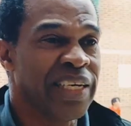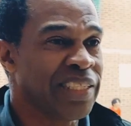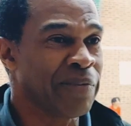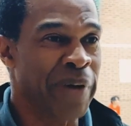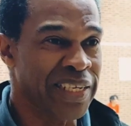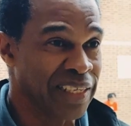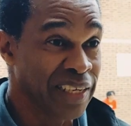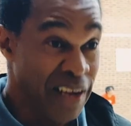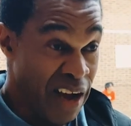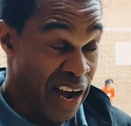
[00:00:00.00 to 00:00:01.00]
it's amazing.
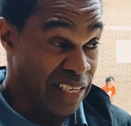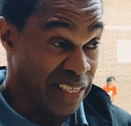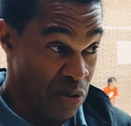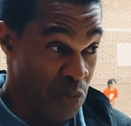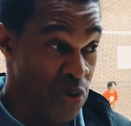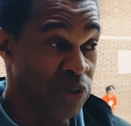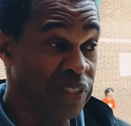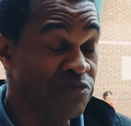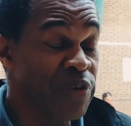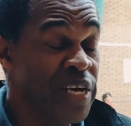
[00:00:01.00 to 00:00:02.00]
I think we'll
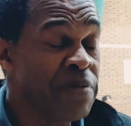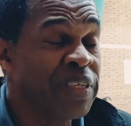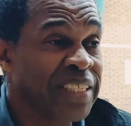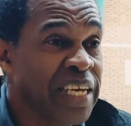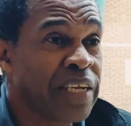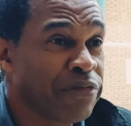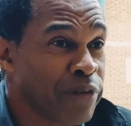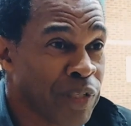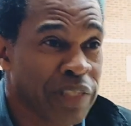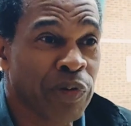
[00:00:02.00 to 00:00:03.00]
really see the
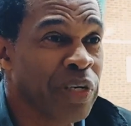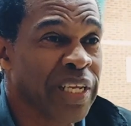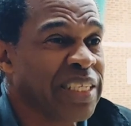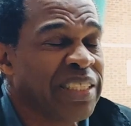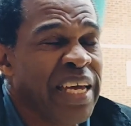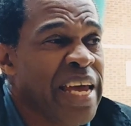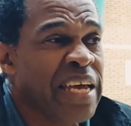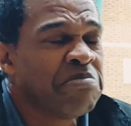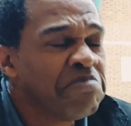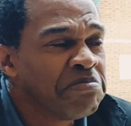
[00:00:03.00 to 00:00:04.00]
fruits of all of this
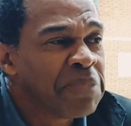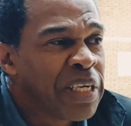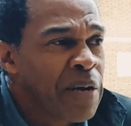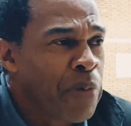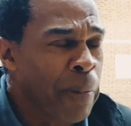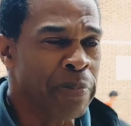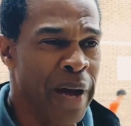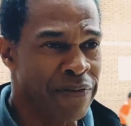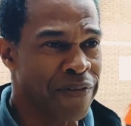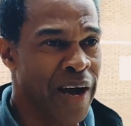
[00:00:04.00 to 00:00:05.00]
in probably
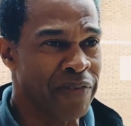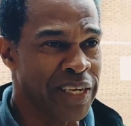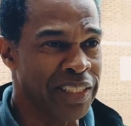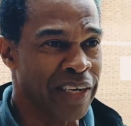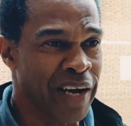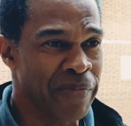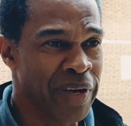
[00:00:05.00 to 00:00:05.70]
about 5 years' time.